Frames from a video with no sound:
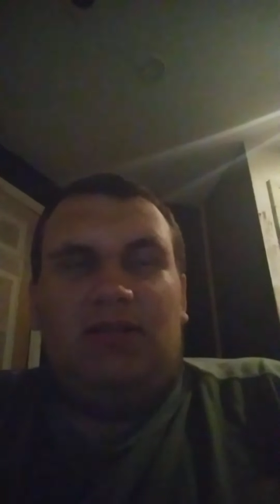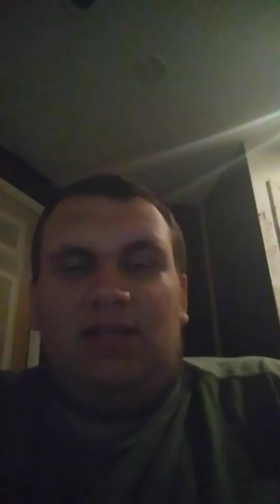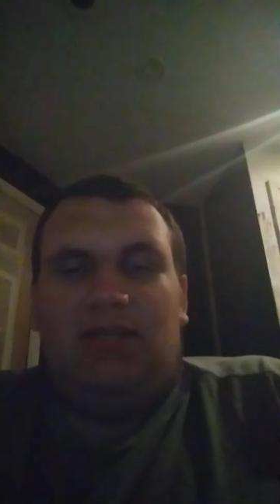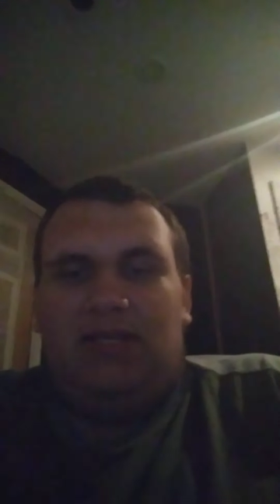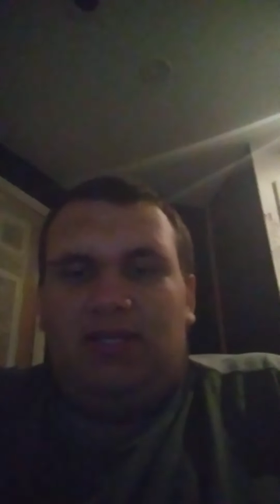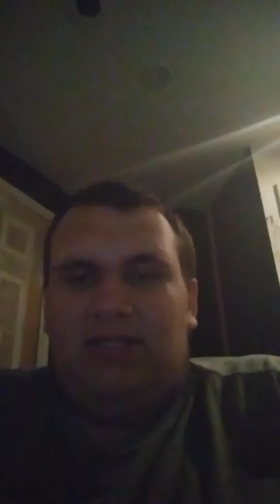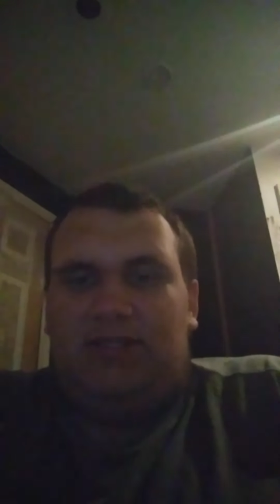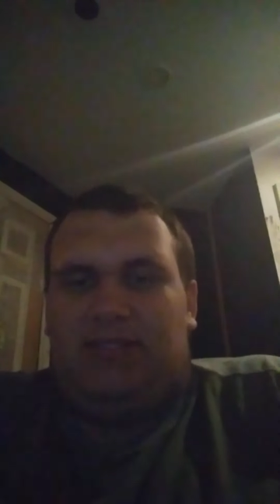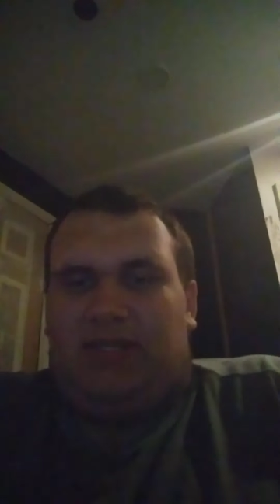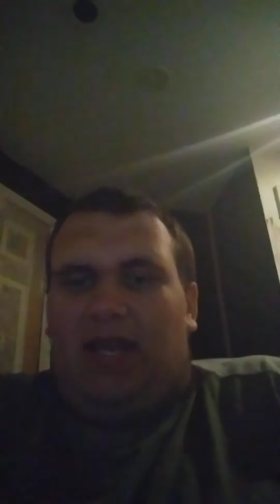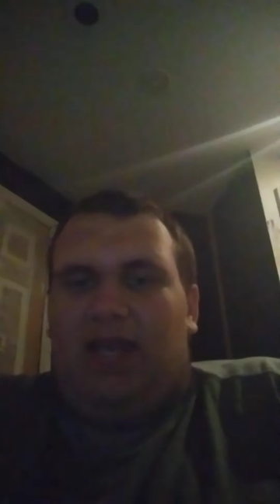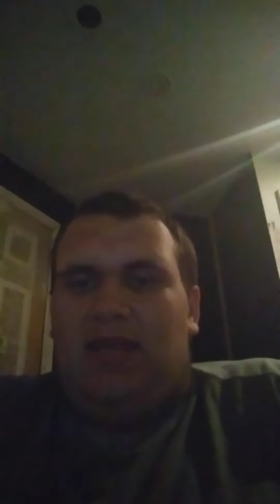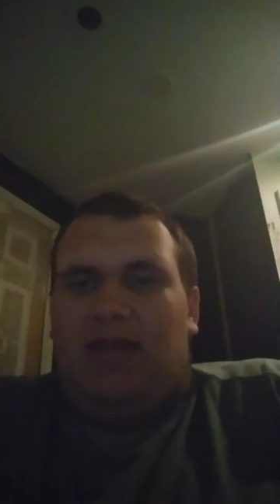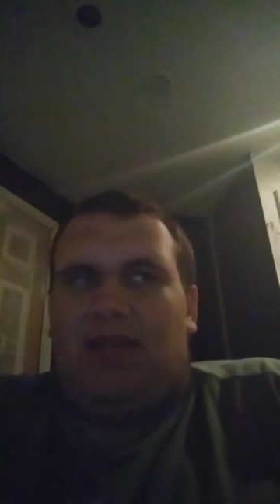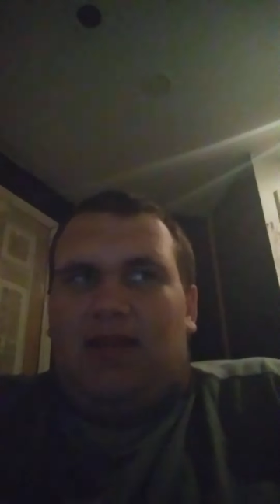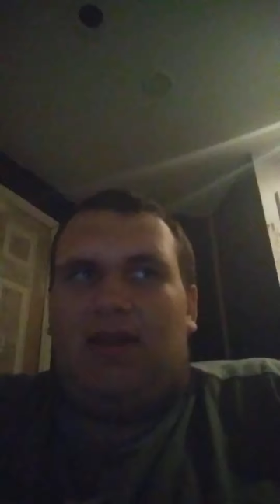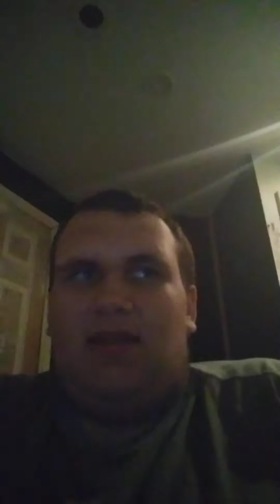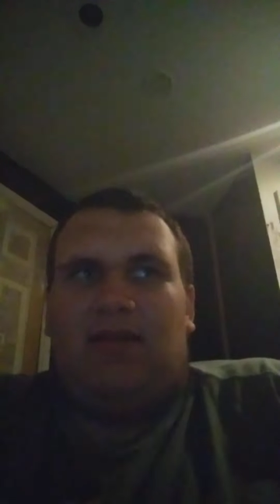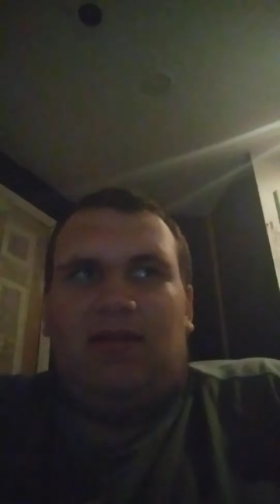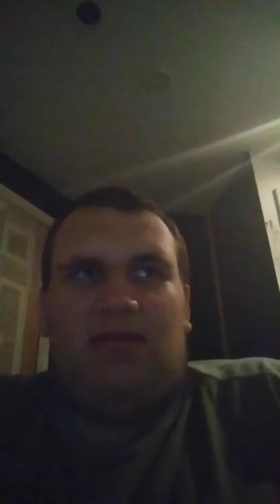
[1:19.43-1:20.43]
He
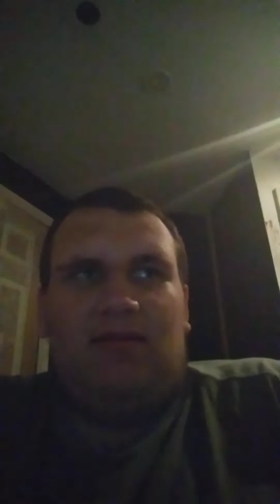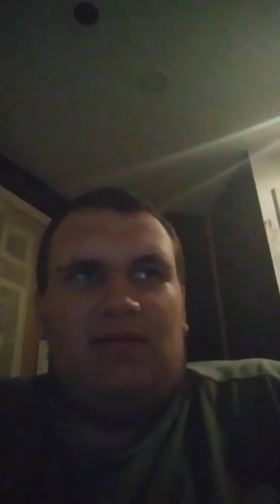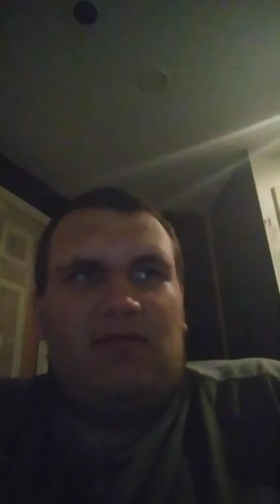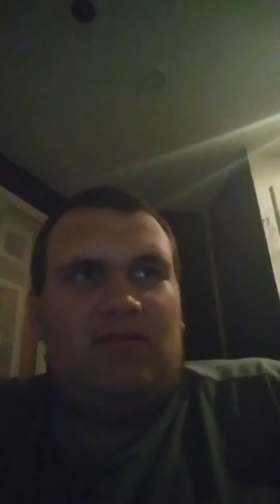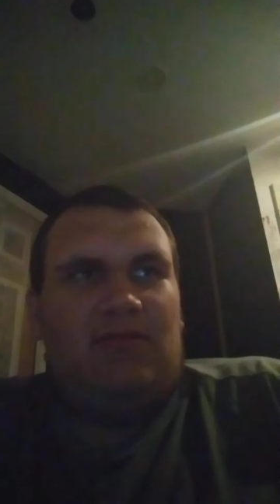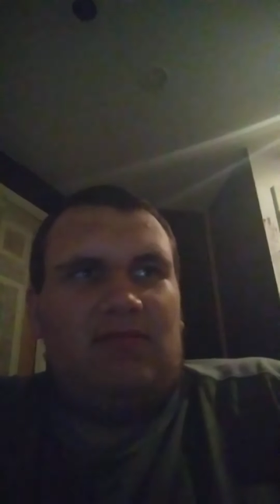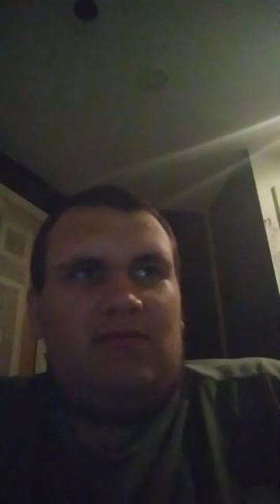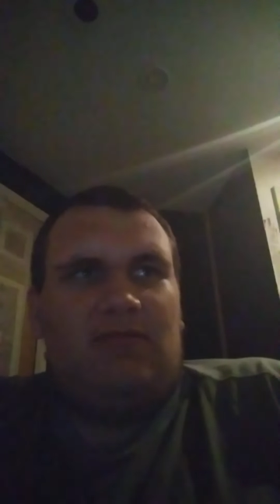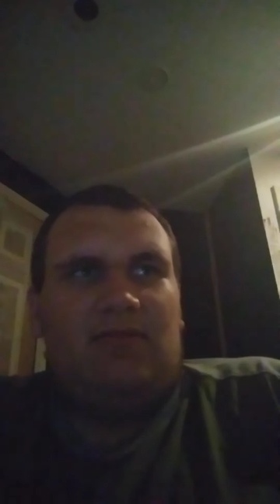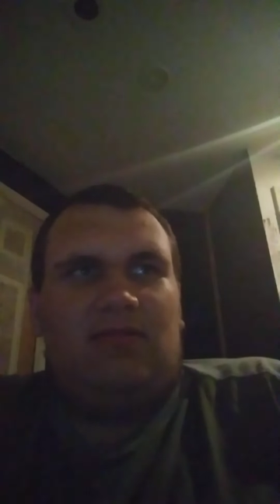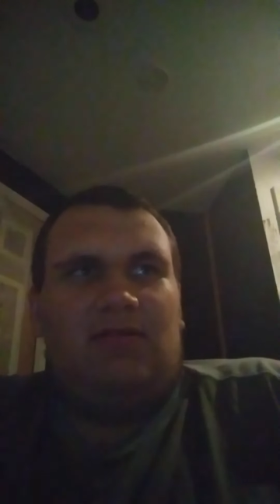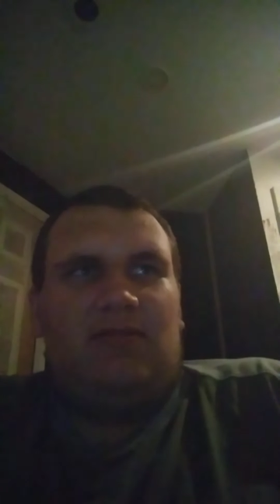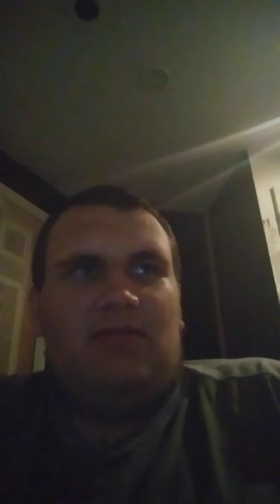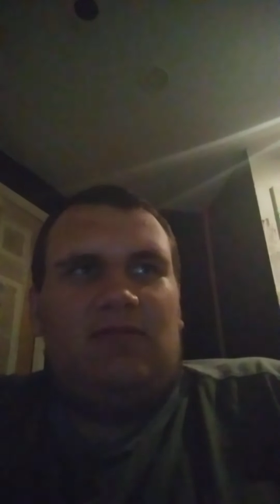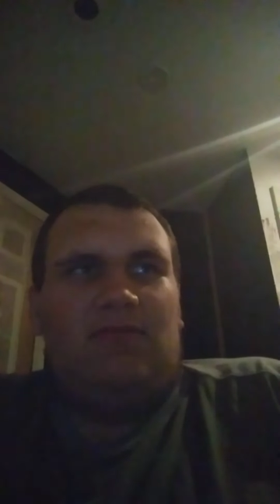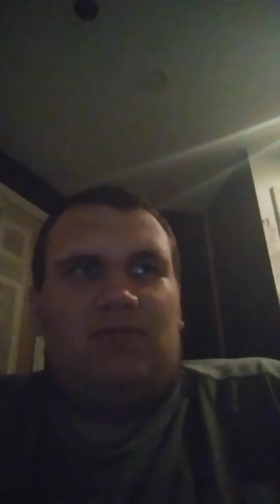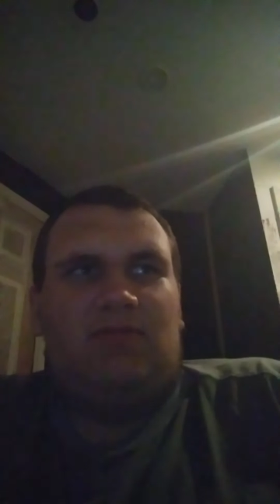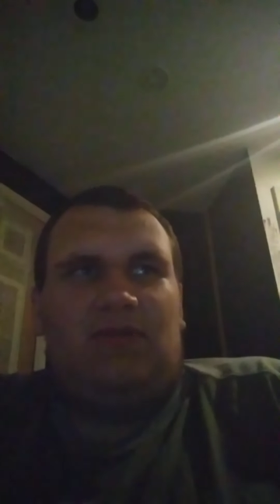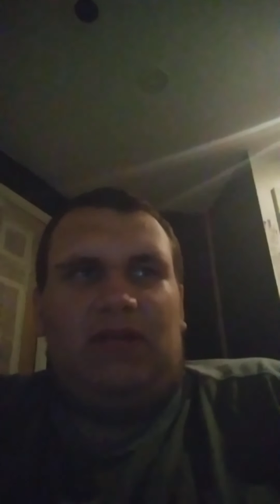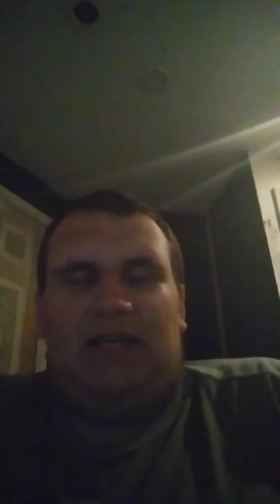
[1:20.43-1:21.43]
did.
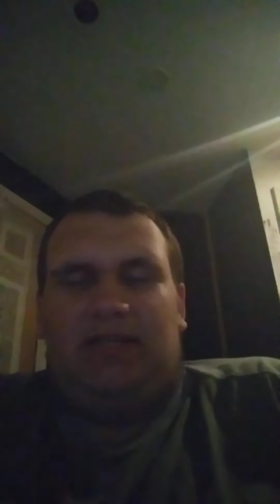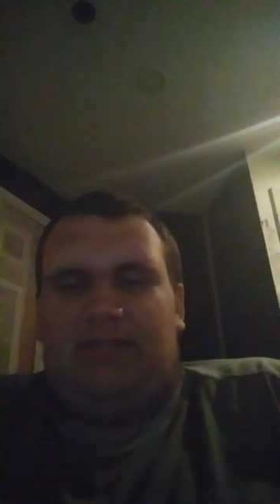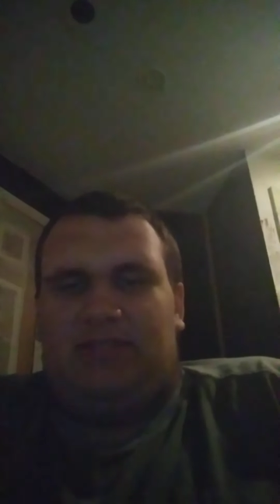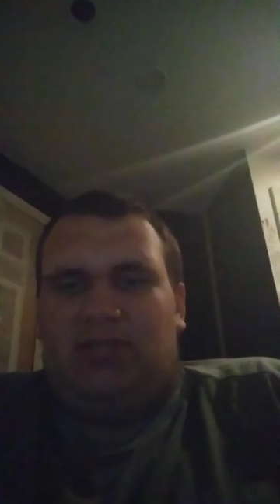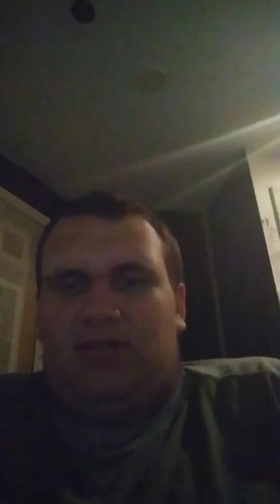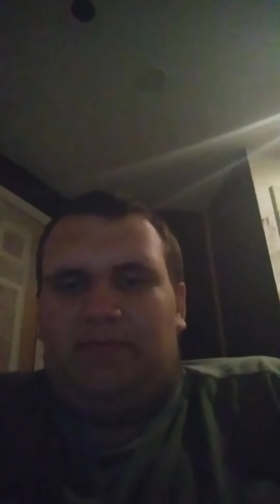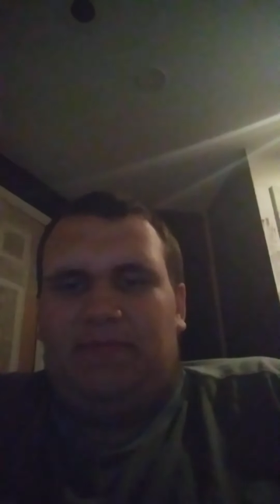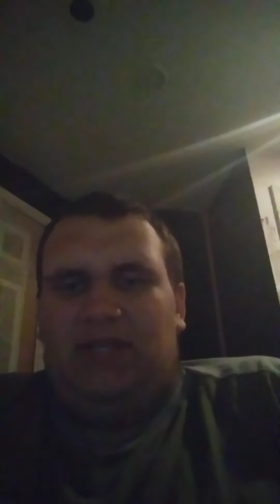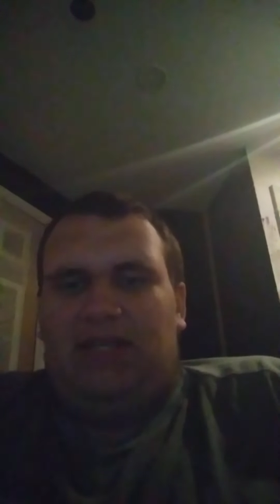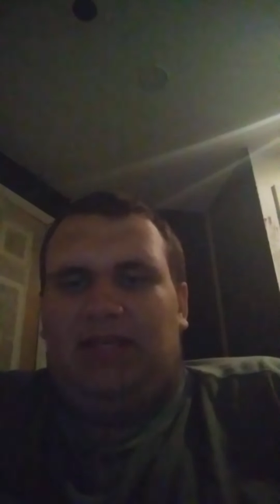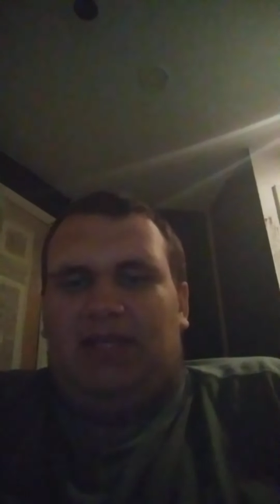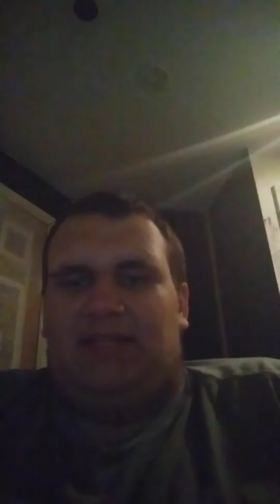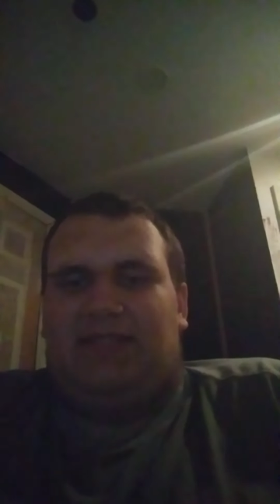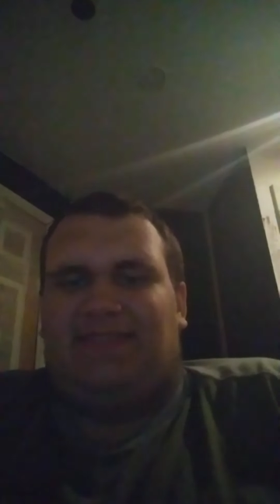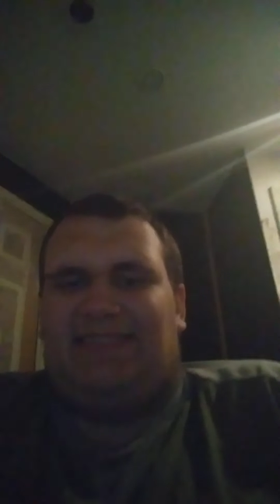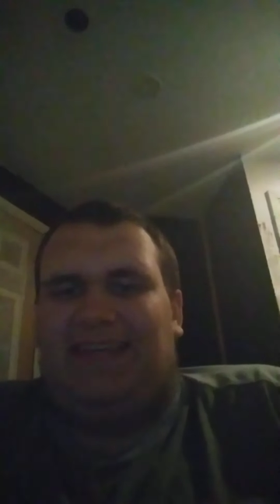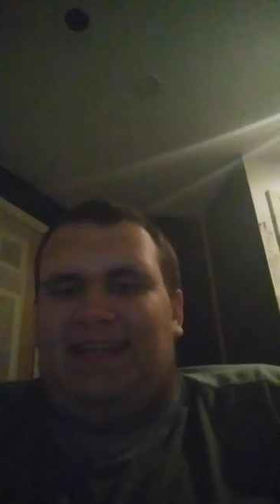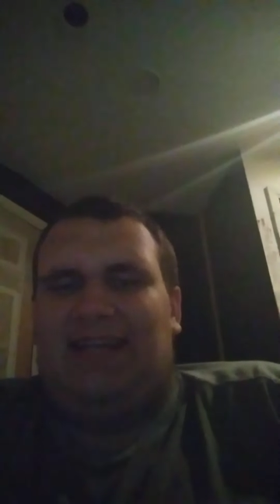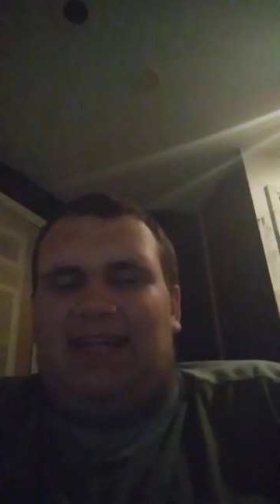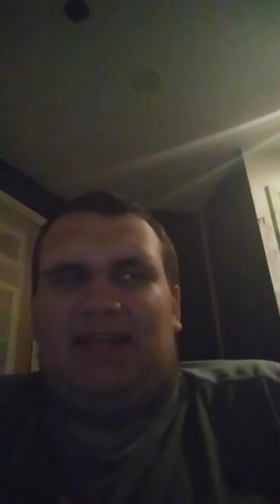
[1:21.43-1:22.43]
Do not tell me he
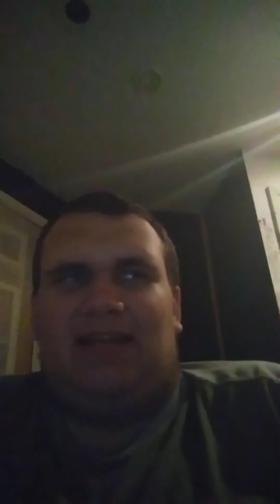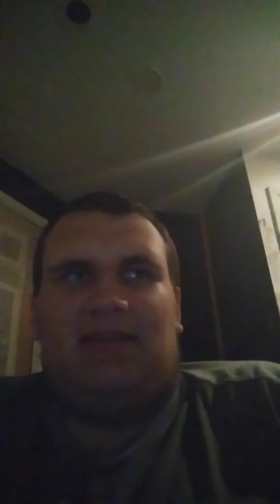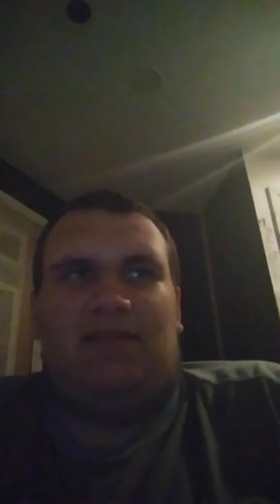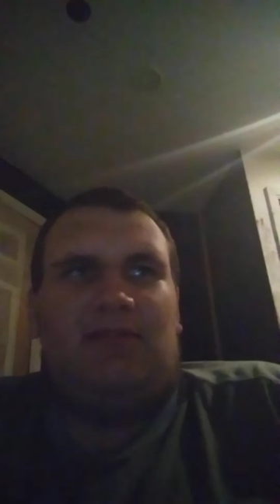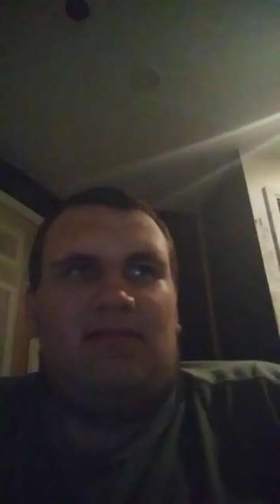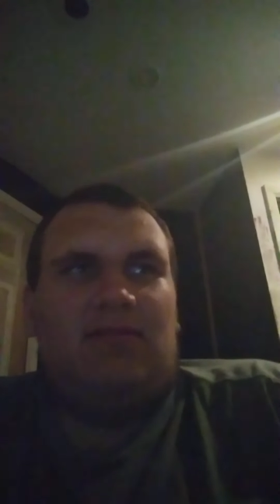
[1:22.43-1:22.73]
didn't.